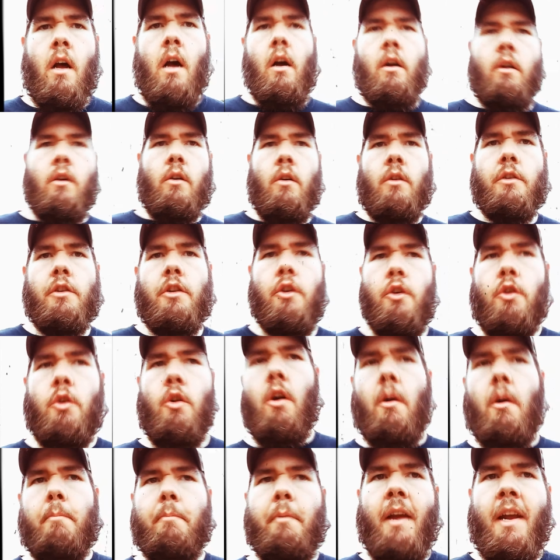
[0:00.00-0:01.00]
I'm going to
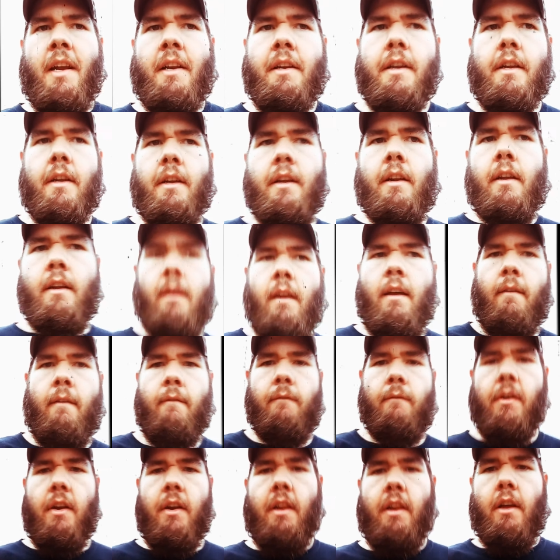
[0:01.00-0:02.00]
do abandoned
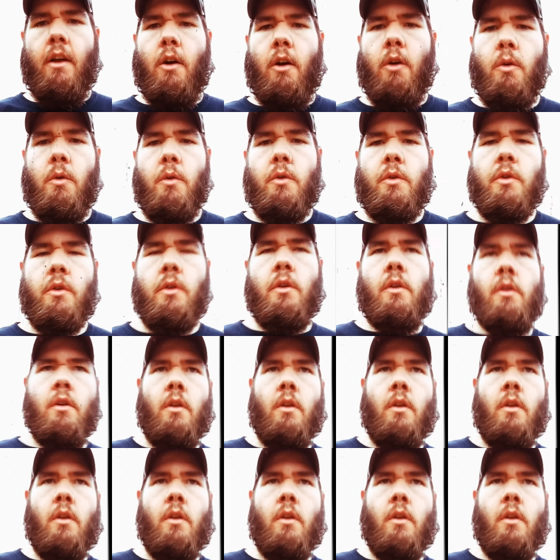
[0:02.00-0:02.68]
videos.